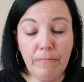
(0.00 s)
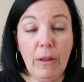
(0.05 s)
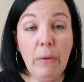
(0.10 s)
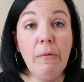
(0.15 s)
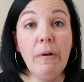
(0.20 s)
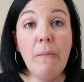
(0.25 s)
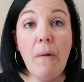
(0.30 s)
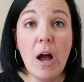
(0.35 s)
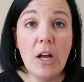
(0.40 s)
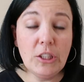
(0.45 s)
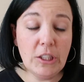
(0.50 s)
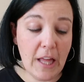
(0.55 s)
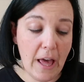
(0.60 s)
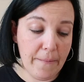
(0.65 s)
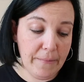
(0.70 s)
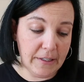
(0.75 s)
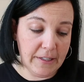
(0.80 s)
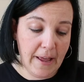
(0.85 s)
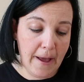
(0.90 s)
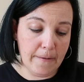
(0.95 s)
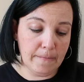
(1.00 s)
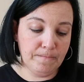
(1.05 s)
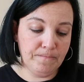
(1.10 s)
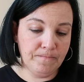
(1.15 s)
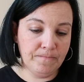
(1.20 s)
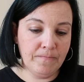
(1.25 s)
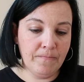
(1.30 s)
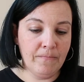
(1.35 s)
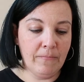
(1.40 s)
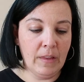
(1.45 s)
We washed that one down.
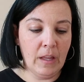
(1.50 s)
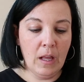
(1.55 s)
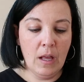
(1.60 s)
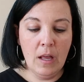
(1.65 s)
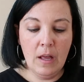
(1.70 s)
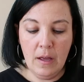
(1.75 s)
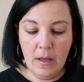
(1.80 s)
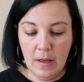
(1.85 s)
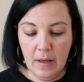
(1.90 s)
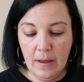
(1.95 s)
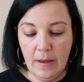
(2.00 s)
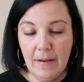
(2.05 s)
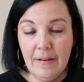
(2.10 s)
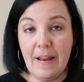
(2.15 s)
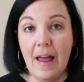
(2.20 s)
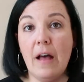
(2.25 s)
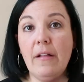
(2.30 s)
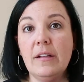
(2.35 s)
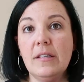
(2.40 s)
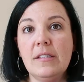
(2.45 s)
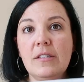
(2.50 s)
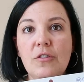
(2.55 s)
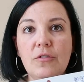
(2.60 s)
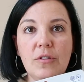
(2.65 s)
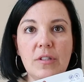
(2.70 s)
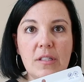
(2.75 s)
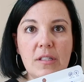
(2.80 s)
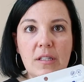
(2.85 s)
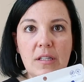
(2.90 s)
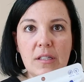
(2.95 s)
Now let's do
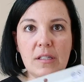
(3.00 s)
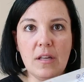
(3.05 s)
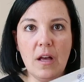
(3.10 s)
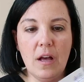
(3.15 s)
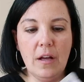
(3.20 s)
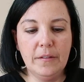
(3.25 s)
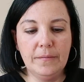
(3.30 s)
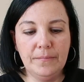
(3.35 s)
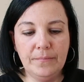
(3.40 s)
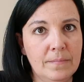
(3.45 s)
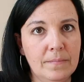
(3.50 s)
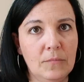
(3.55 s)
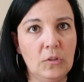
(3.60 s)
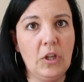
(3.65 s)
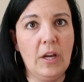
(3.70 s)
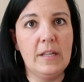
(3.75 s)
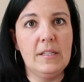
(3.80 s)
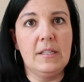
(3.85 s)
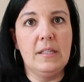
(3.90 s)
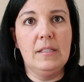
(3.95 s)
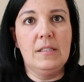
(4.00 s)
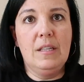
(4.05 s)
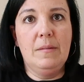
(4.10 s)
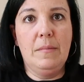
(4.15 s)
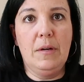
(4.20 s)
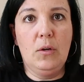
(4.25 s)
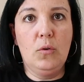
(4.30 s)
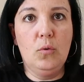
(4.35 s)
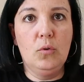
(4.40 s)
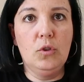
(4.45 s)
the sea salt. You guys can see
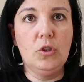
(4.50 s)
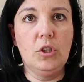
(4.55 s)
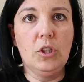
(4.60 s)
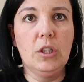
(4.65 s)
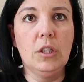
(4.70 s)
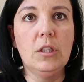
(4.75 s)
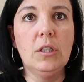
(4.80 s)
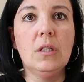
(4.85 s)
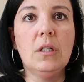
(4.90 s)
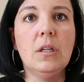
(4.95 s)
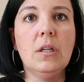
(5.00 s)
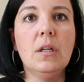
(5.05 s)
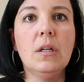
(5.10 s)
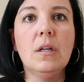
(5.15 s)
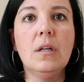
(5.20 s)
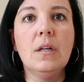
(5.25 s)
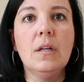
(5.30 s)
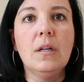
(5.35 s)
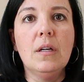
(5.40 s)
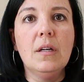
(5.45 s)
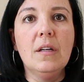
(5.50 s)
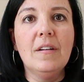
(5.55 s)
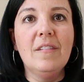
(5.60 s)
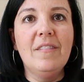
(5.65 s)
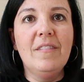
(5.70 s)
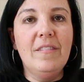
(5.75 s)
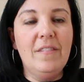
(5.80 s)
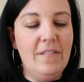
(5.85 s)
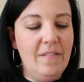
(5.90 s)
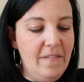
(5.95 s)
my cool shirt.
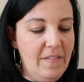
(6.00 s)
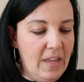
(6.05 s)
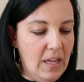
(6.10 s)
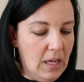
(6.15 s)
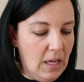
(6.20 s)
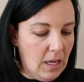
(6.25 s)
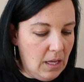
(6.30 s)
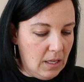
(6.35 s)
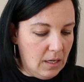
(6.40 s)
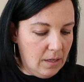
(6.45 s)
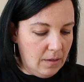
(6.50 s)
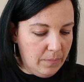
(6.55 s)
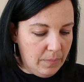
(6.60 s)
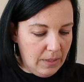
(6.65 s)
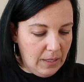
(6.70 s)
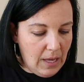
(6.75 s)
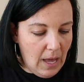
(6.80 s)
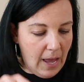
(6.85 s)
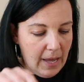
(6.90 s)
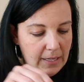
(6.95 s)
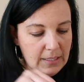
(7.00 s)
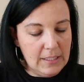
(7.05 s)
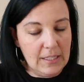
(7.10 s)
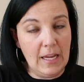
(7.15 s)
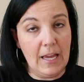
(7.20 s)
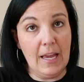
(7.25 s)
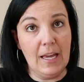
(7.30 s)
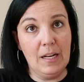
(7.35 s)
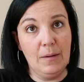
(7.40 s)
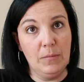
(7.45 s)
Vegan, be kind to
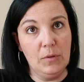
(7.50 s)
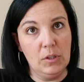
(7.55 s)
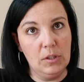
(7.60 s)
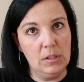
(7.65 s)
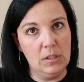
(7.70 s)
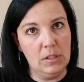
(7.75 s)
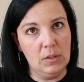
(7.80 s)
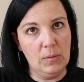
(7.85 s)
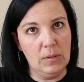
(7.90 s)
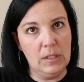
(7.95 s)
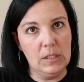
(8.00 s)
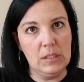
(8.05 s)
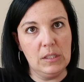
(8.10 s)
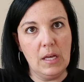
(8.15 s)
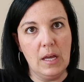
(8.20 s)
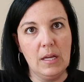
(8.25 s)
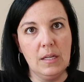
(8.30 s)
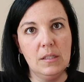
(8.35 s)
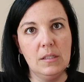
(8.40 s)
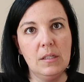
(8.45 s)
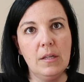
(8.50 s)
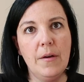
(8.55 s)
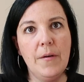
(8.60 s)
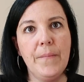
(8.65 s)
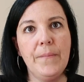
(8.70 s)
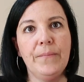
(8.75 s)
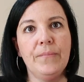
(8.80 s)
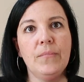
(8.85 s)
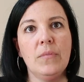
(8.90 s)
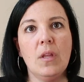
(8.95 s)
animals is what it says.
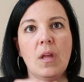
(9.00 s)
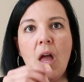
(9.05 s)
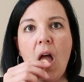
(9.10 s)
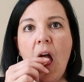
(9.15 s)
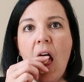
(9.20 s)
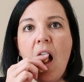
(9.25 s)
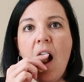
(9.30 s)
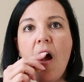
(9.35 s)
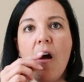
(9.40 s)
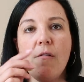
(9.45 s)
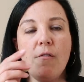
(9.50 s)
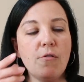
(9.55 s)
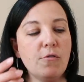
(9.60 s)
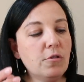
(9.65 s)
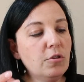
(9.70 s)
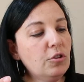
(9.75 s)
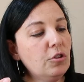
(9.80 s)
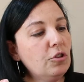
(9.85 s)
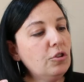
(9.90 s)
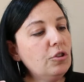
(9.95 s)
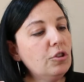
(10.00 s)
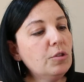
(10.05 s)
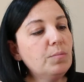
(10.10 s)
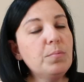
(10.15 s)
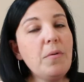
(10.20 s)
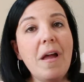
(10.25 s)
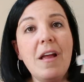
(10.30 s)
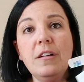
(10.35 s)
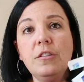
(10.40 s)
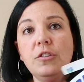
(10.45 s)
So this is just
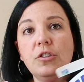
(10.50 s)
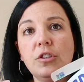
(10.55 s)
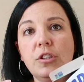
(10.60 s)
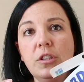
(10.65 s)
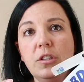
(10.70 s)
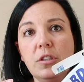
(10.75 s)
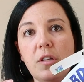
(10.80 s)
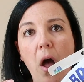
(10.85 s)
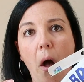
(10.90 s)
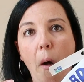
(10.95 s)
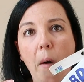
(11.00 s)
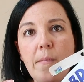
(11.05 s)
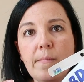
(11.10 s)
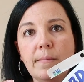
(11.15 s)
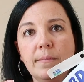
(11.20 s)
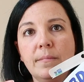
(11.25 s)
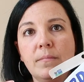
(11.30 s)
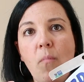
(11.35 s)
plain sea salt.